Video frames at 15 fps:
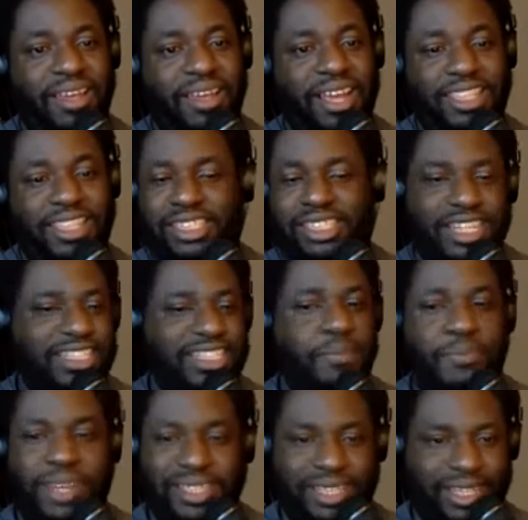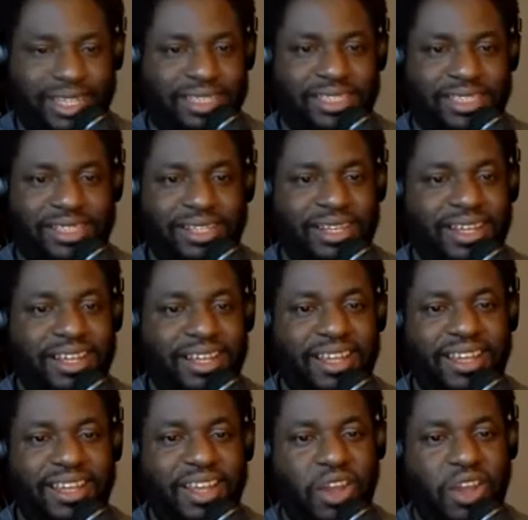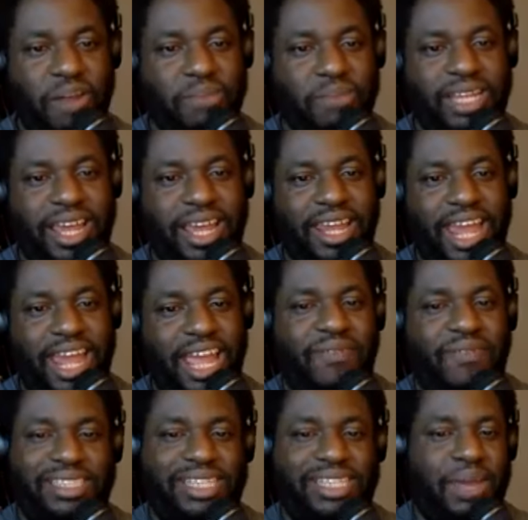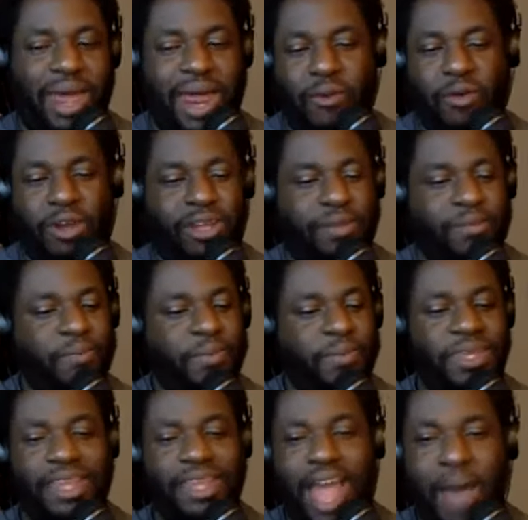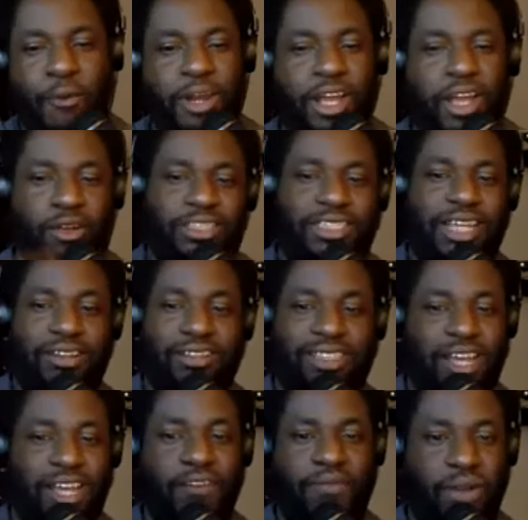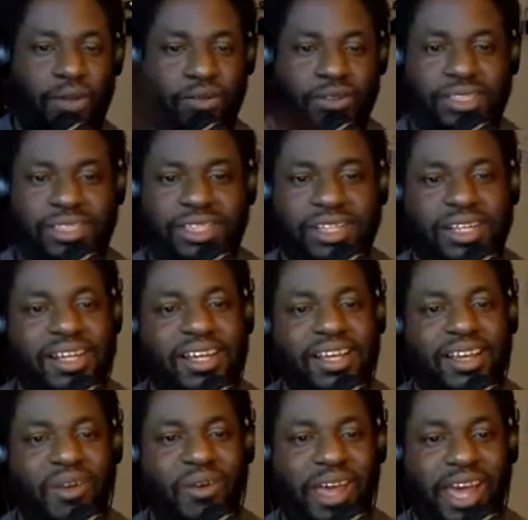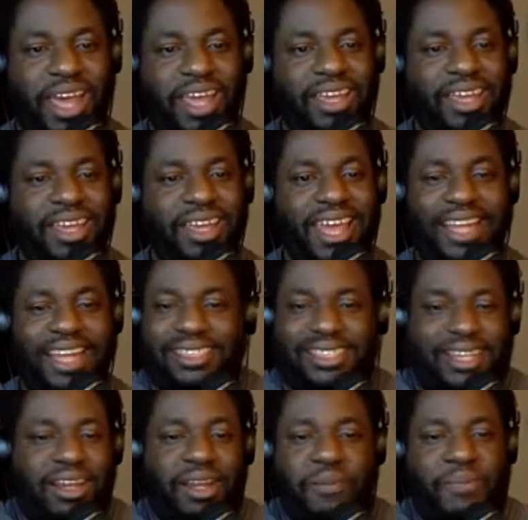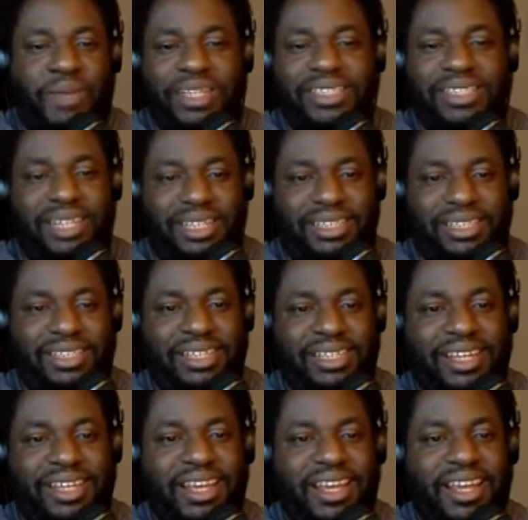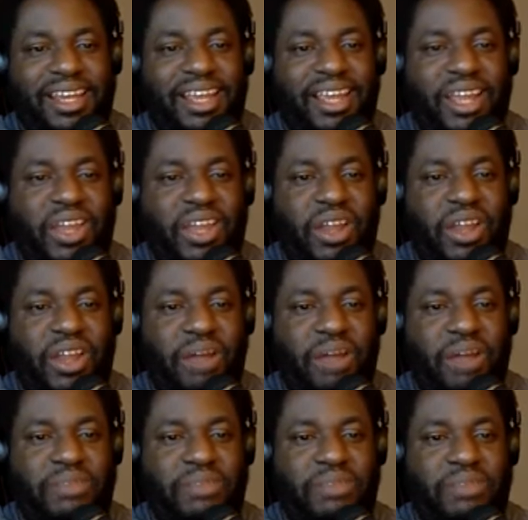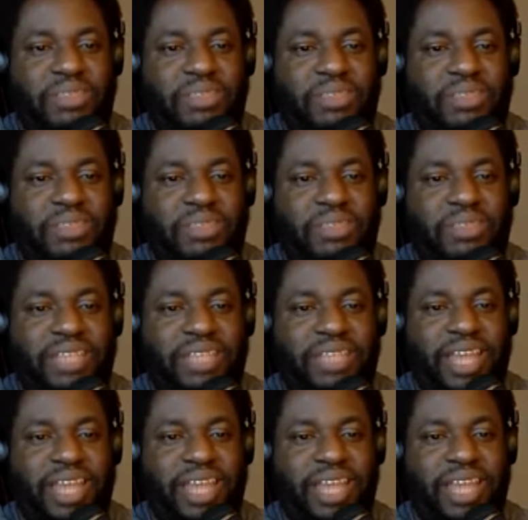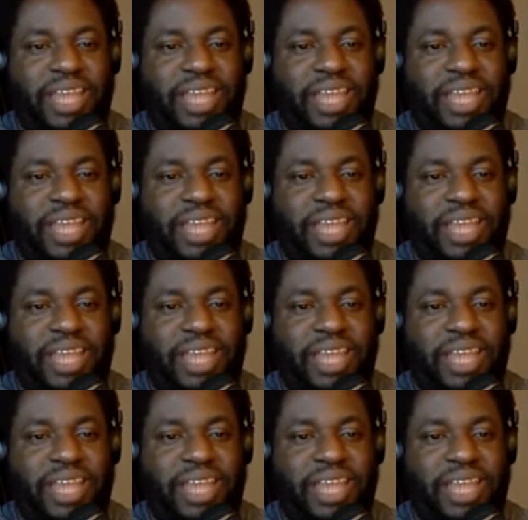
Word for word: Cause it's just a business. You know what I'm saying? Like if I said, man, I wanna I wanna go sell cell phones, okay? It's still a business. Mm-hmm. You know what I'm saying?